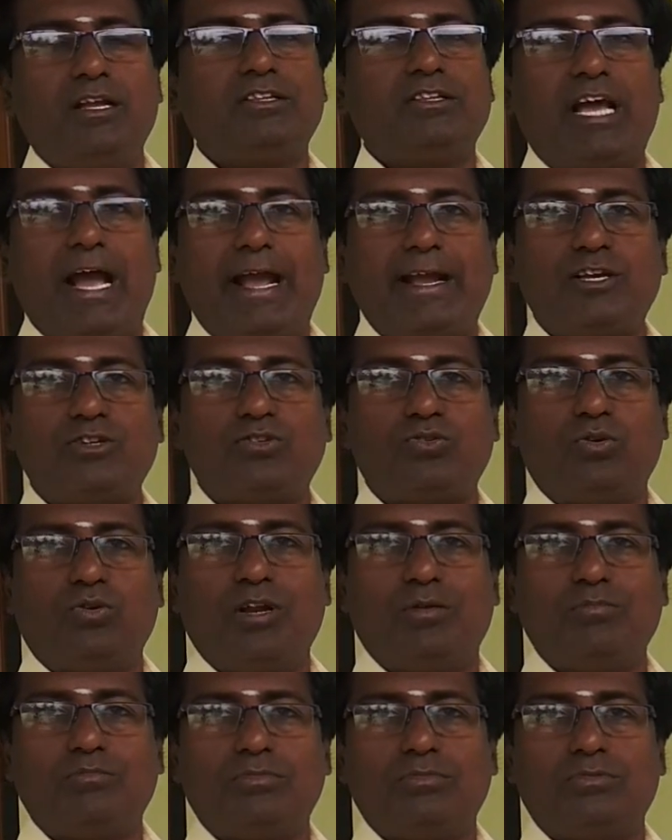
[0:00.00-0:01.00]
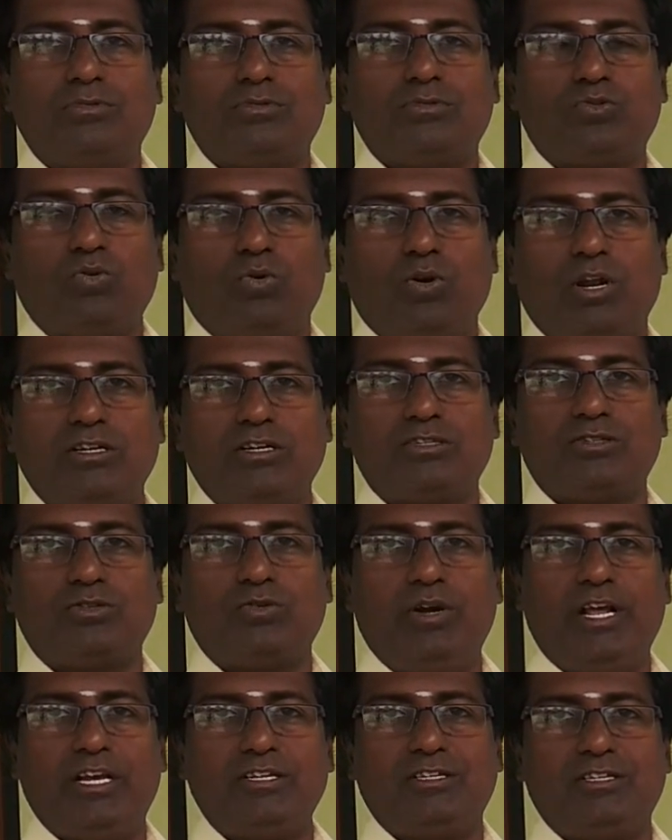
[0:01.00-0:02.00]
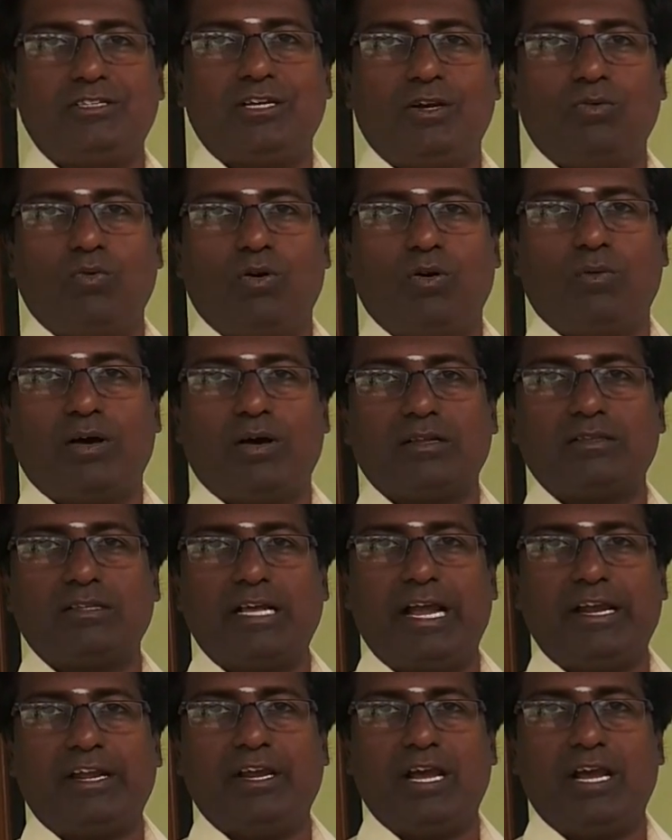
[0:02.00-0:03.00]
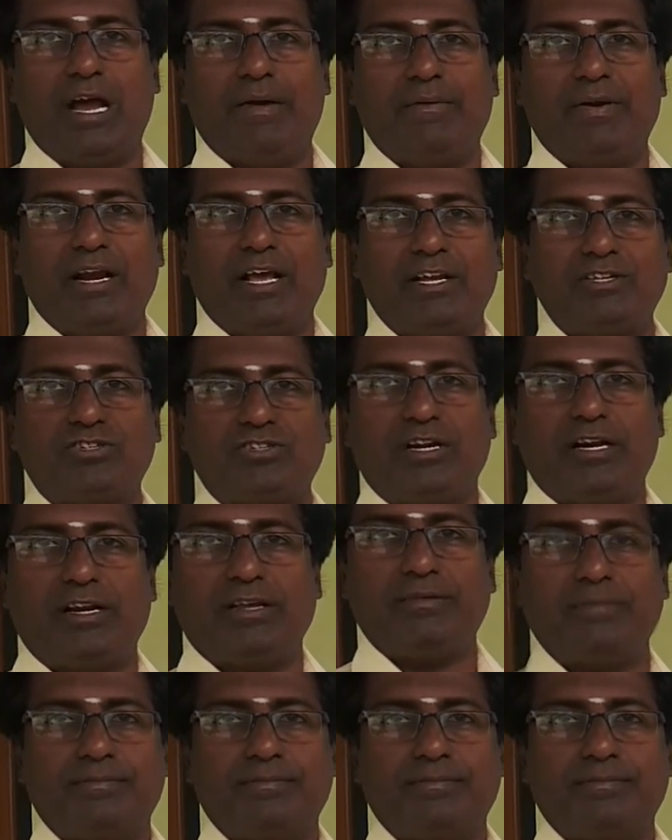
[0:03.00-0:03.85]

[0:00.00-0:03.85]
Thank you, students. Today's session over. Thank you. Have a nice study.